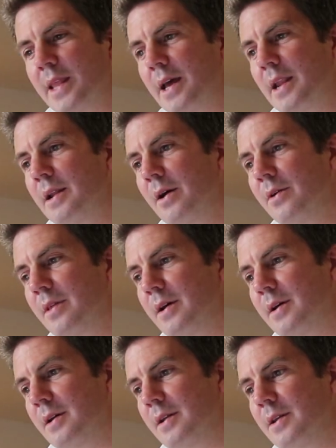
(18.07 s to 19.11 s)
And I know
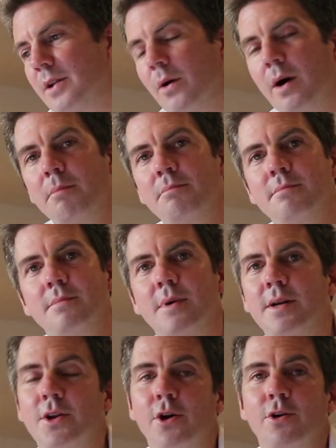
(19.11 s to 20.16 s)
that, you know, I'm
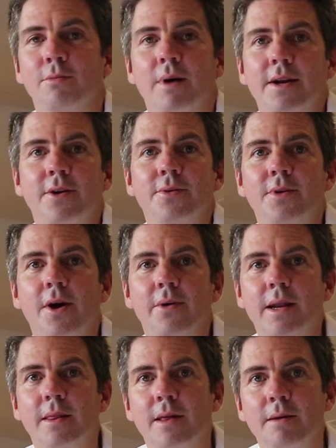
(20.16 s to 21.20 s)
a noob. I don't know
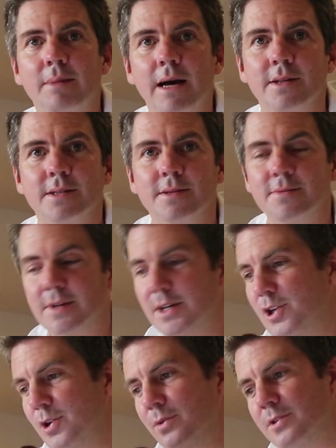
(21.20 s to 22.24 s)
anything about this. I'm very
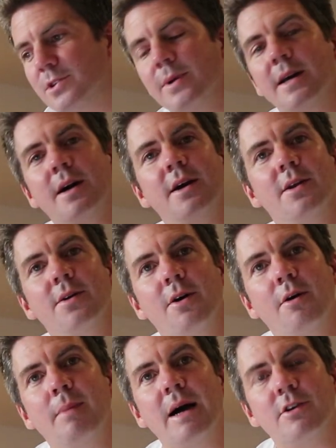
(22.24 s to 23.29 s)
new to it. I don't
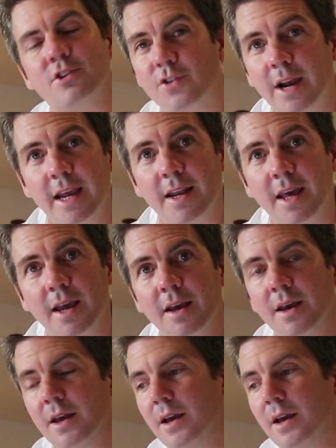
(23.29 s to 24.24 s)
know about trading.